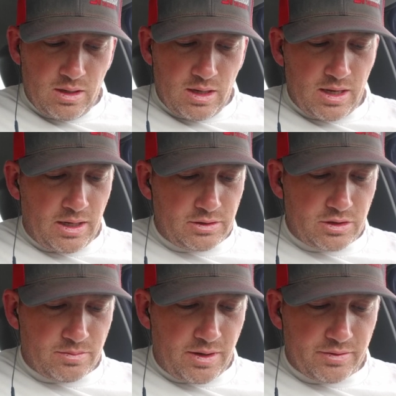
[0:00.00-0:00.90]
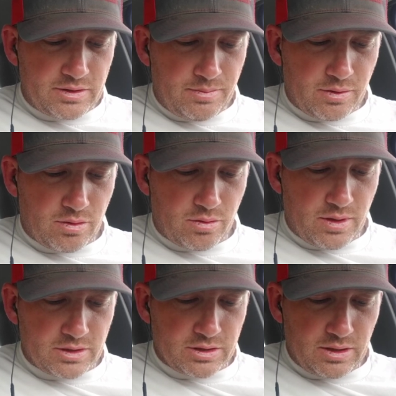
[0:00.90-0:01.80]
In answer to my reciprocal
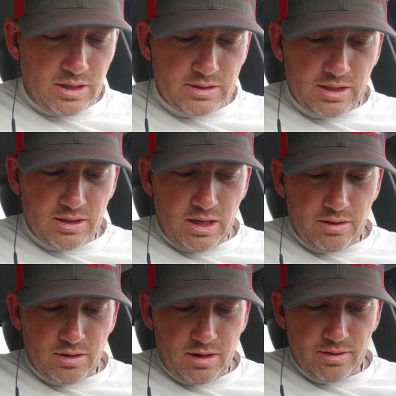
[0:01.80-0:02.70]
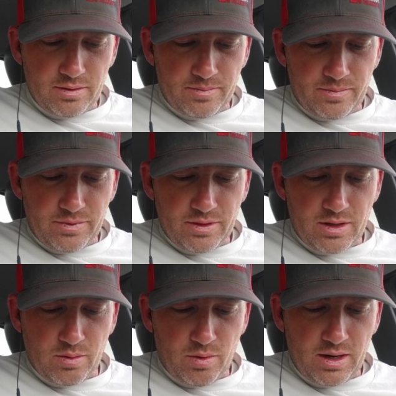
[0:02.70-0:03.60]
question, he said that he thought
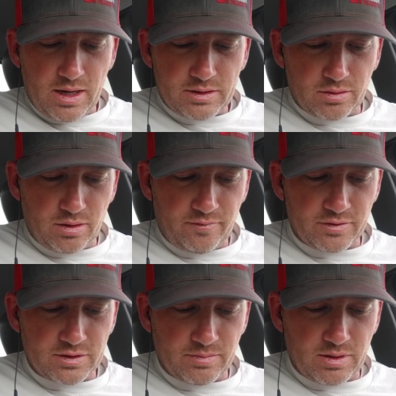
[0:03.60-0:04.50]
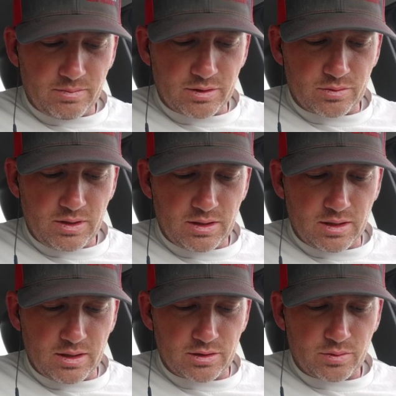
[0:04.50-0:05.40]
that one had to look for something between
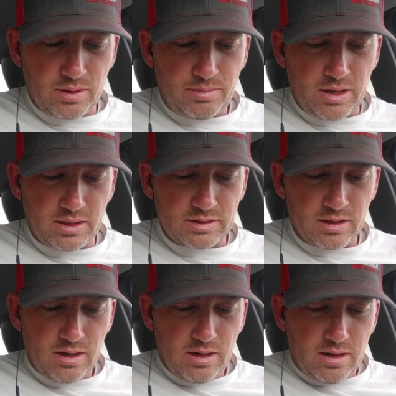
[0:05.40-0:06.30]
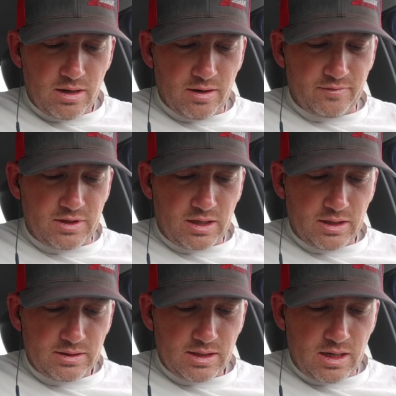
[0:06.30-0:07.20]
the twin peaks of
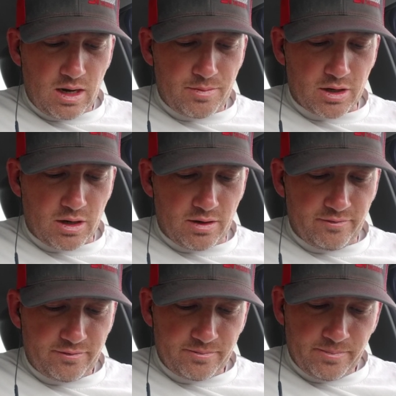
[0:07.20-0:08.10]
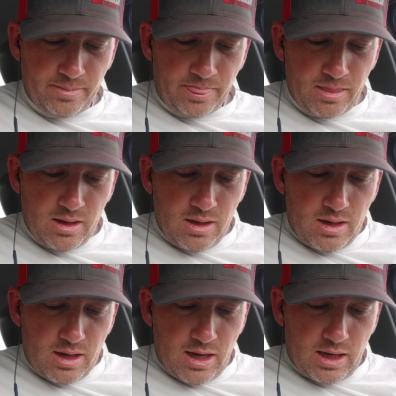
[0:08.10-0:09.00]
Dickens and Nabokov.
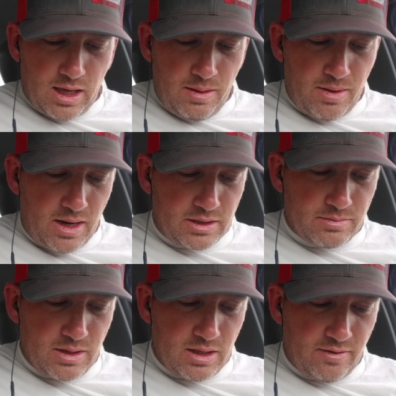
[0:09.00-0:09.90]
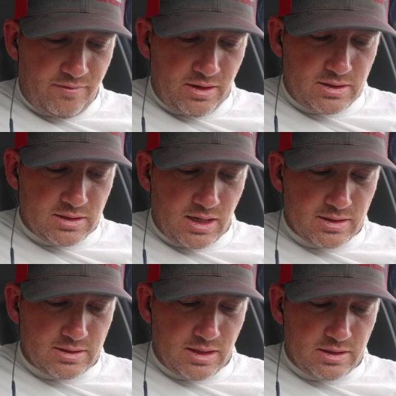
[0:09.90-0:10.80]
And it came back to me that Fenton had
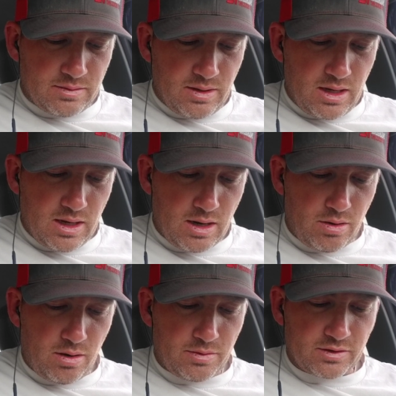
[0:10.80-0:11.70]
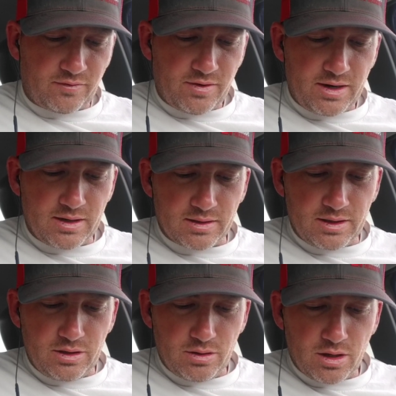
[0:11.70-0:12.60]
said to me how almost
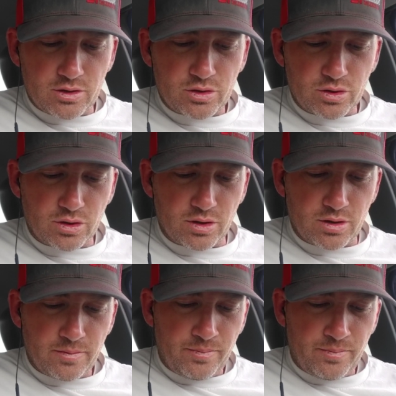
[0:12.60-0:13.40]
frighteningly assured